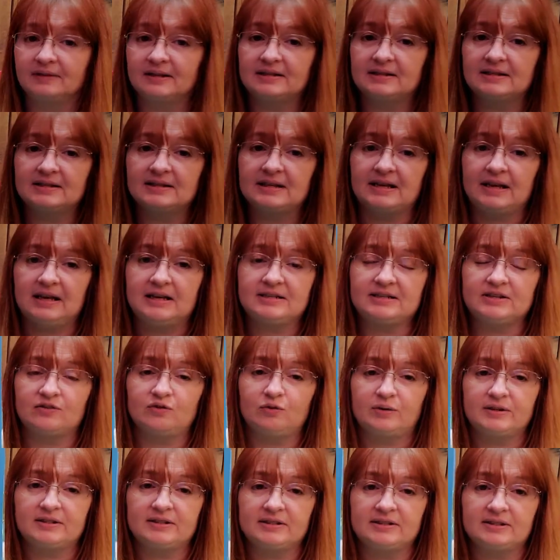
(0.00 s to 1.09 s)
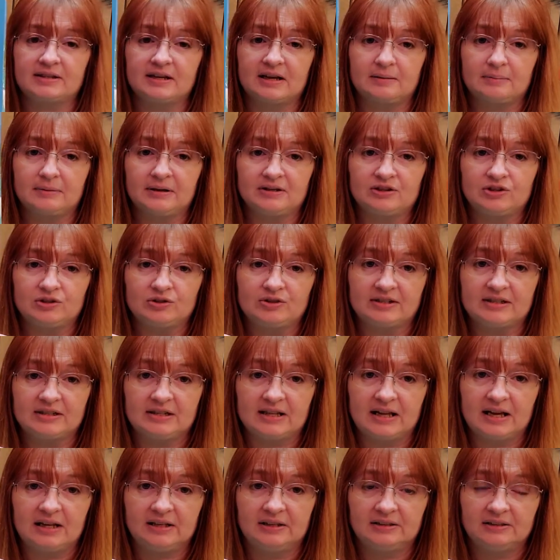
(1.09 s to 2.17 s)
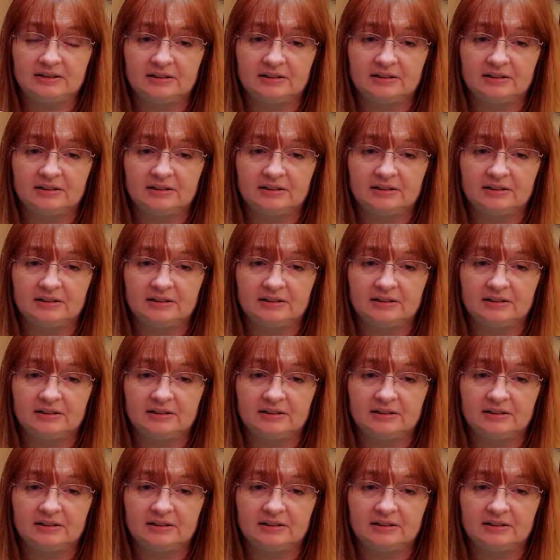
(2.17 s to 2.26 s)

This is a hint of what is coming. Do you see that?